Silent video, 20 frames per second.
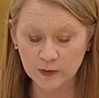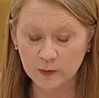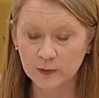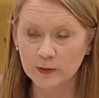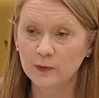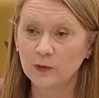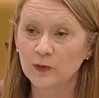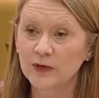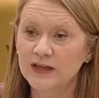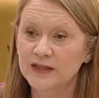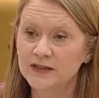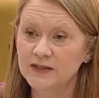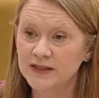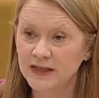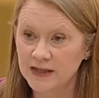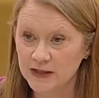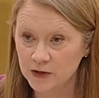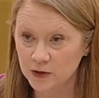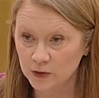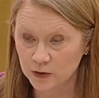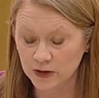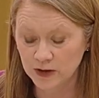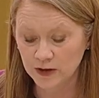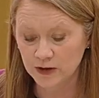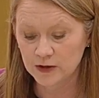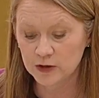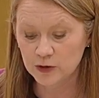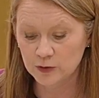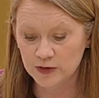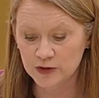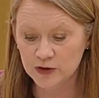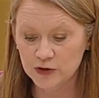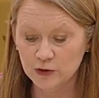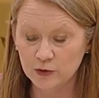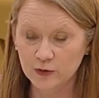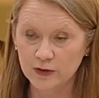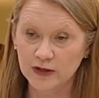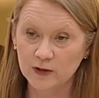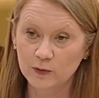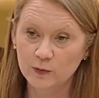But we will continue to
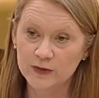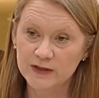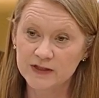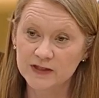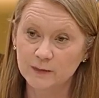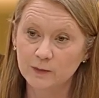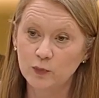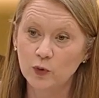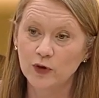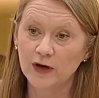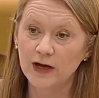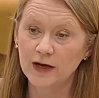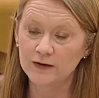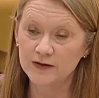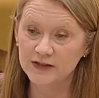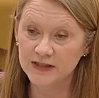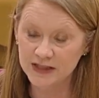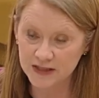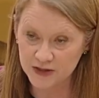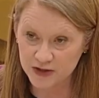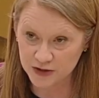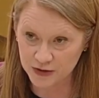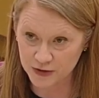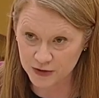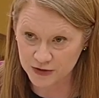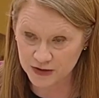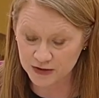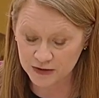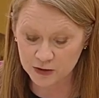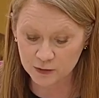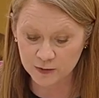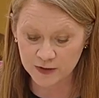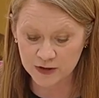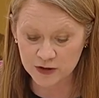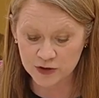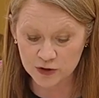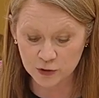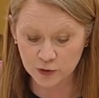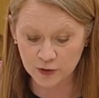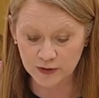ensure that we support our teachers to
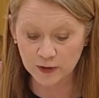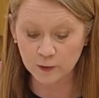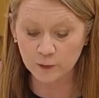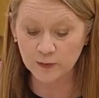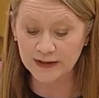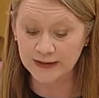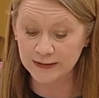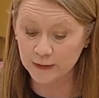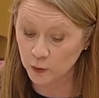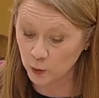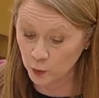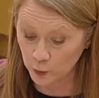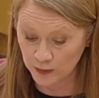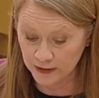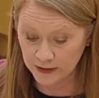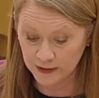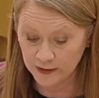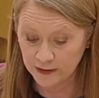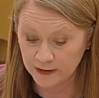ensure that we know